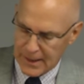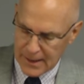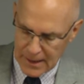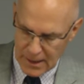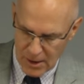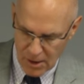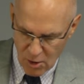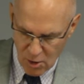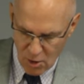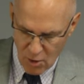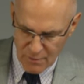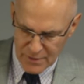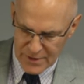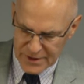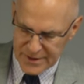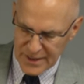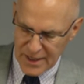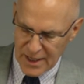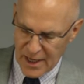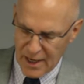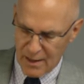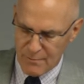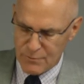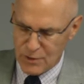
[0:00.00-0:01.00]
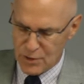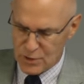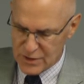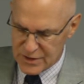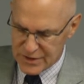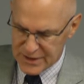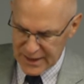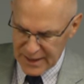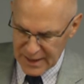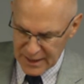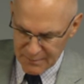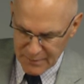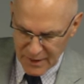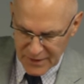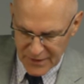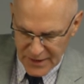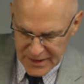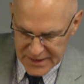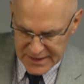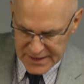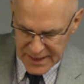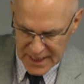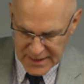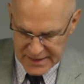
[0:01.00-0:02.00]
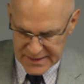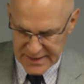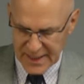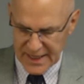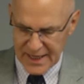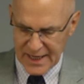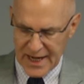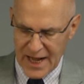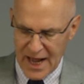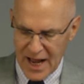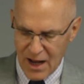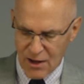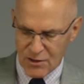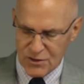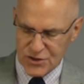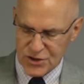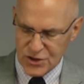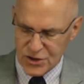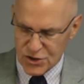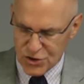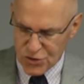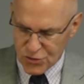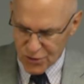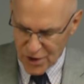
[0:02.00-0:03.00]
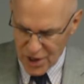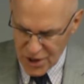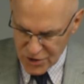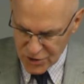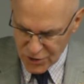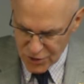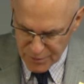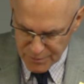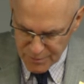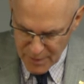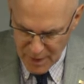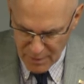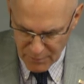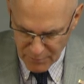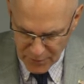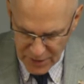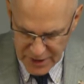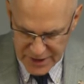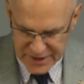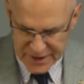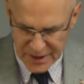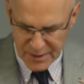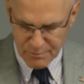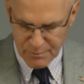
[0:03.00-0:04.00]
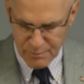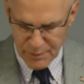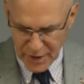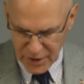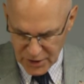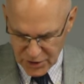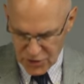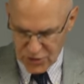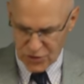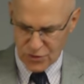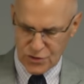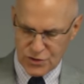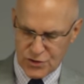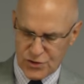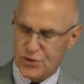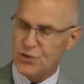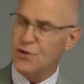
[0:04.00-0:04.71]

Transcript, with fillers: A home is a, a museum in the sense that it houses treasured memories in pictures,